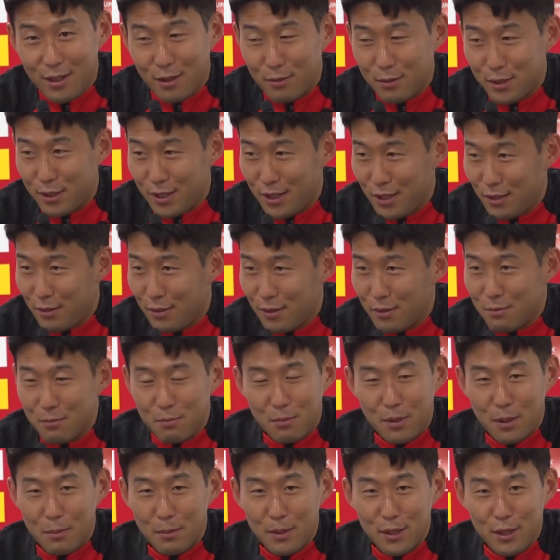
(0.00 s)
Obviously,
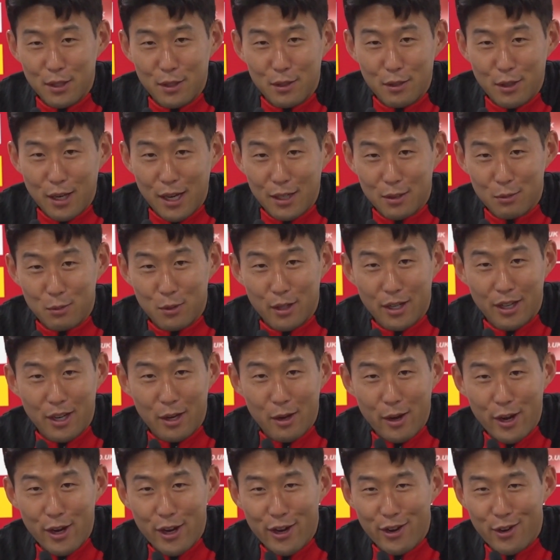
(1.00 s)
probably you guys want
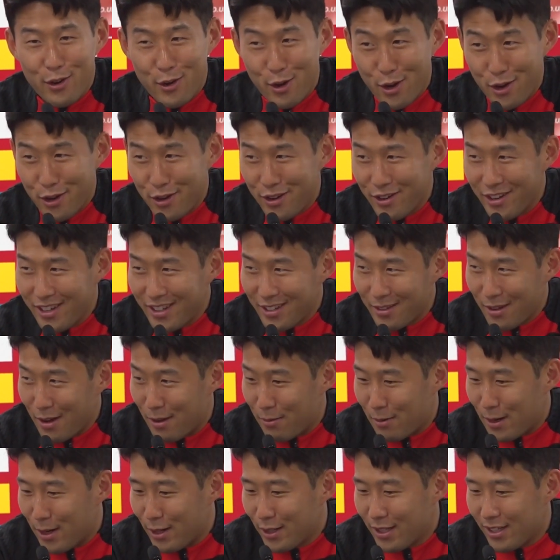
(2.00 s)
to hear it
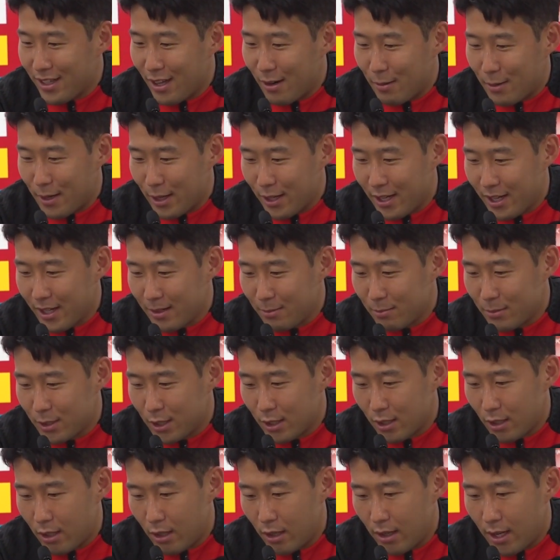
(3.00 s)
about him.
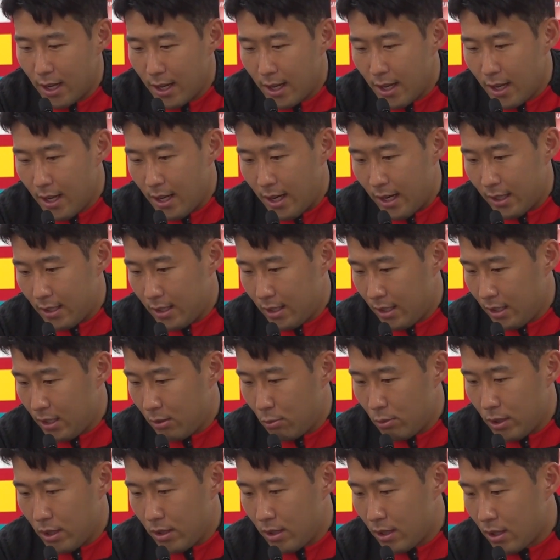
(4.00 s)
So I
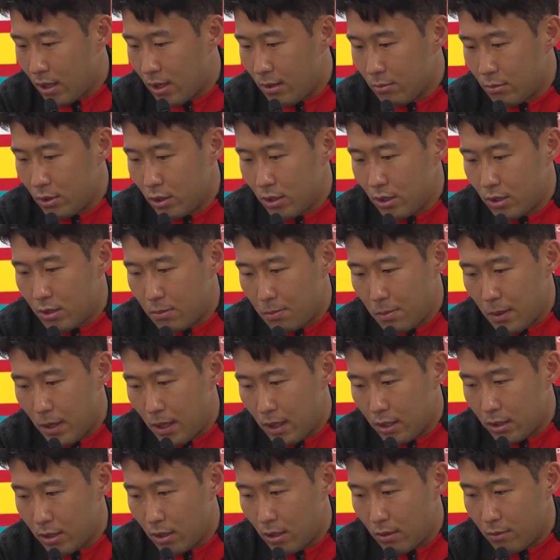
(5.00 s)
think when he come to the
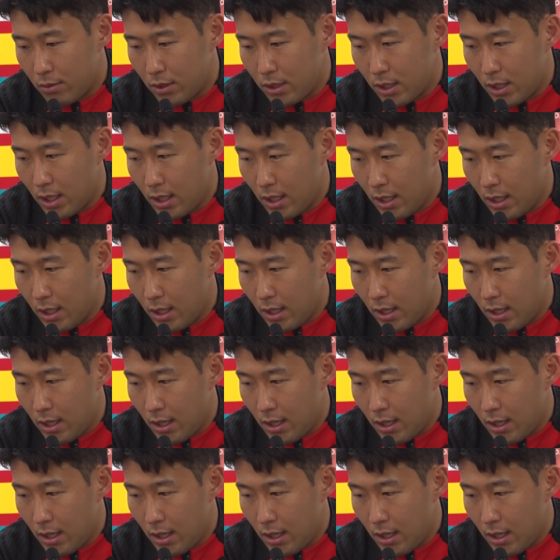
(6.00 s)
Spurs, obviously